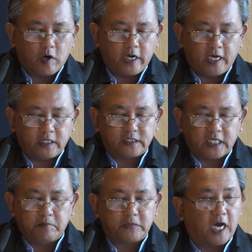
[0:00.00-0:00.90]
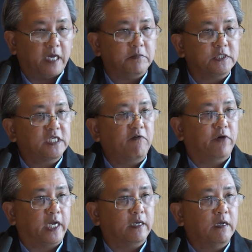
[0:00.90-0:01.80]
are at the same time
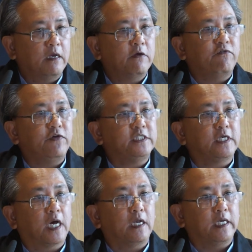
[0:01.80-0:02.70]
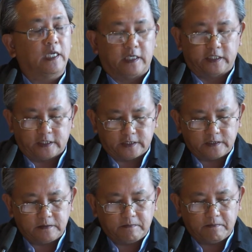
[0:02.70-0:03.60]
suffering physical illnesses.